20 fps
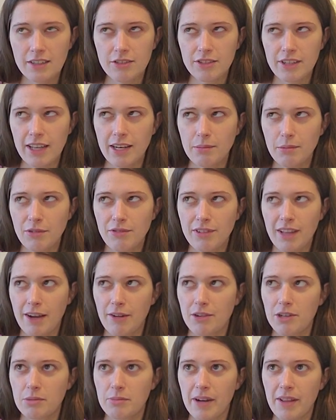there's edible
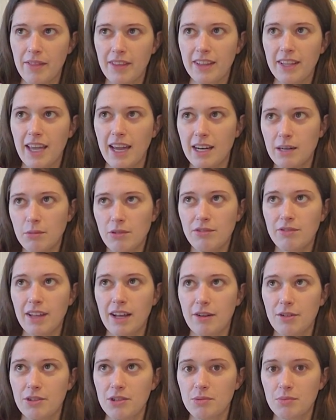flowers, but I think the edible
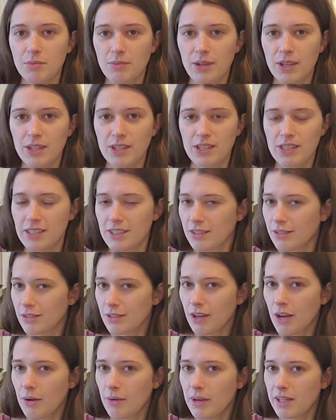flowers could still
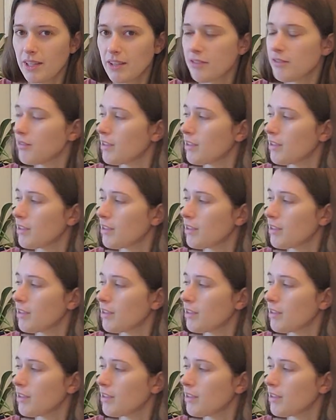go in the